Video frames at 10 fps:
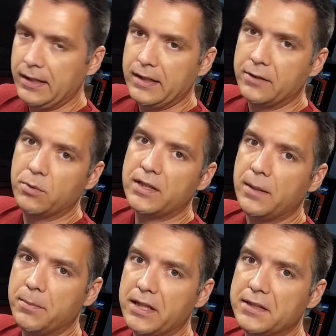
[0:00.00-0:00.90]
And what
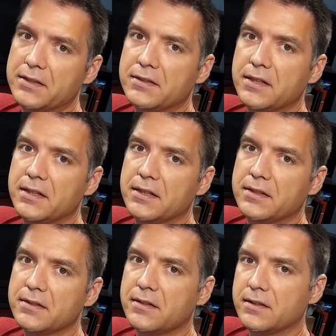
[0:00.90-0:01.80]
that means
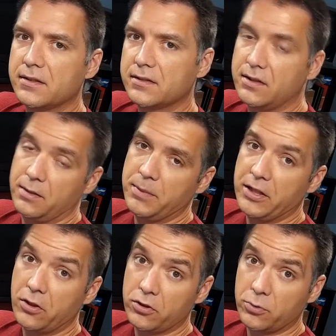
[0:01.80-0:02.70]
is this is going to be
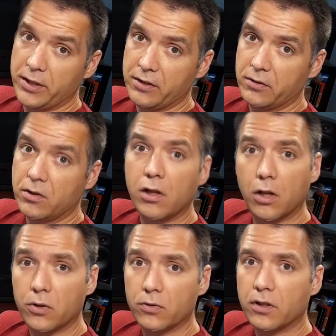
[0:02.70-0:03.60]
an Arduino
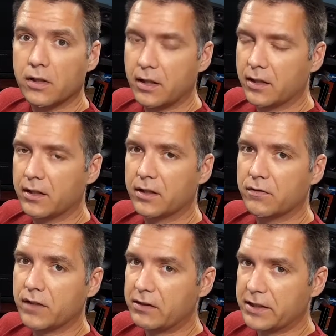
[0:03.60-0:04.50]
clone. They're
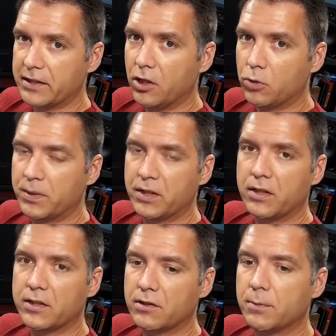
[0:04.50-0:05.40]
very open and
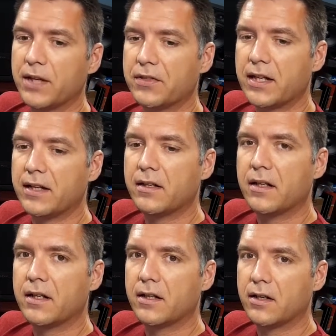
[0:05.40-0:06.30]
clear about that
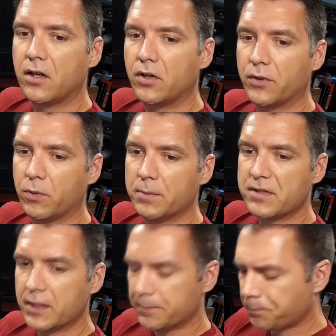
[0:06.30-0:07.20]
on the
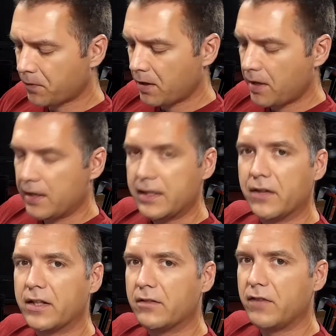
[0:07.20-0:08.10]
website.
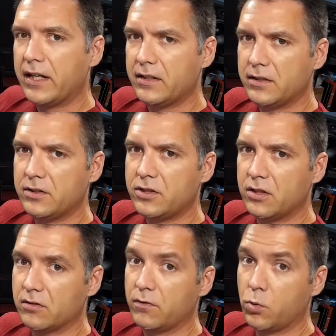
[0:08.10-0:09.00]
Now, the advantage
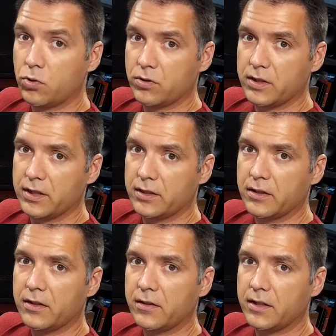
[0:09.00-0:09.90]
of
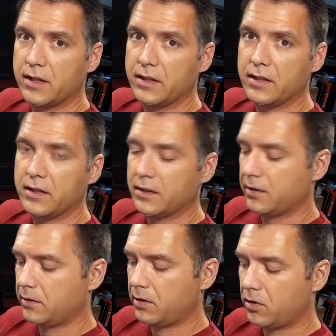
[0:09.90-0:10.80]
ordering the
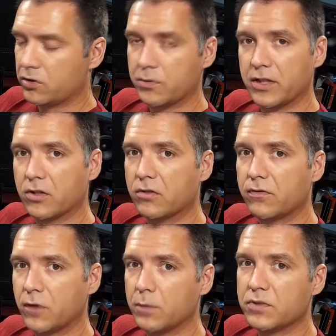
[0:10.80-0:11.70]
Arduino
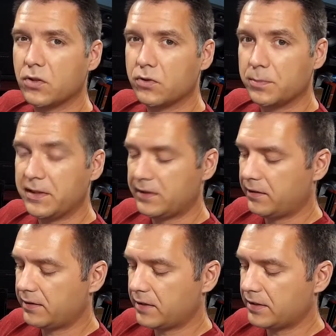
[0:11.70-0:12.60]
from Soulsby
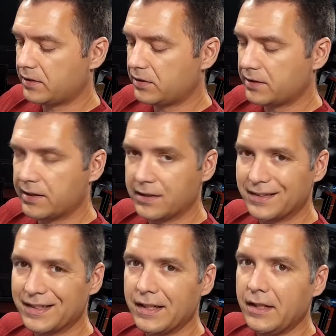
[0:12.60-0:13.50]
Synthesizers is